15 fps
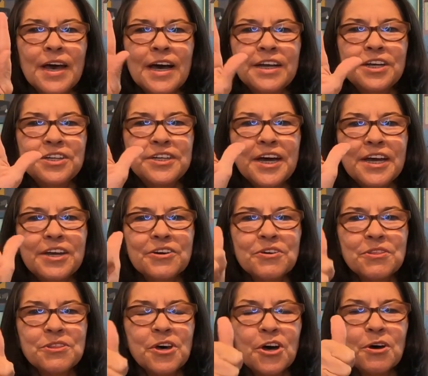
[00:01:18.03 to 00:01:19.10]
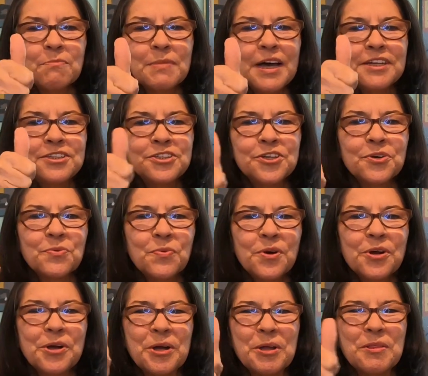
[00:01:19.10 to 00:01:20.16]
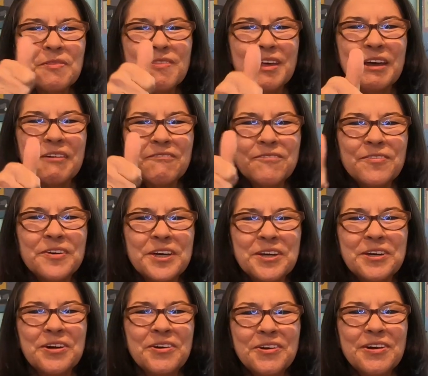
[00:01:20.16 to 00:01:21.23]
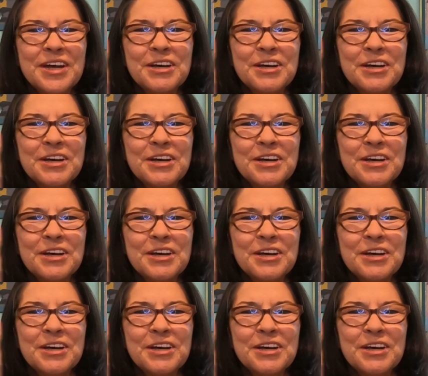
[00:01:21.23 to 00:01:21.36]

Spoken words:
and you take your thumb, that's your working finger.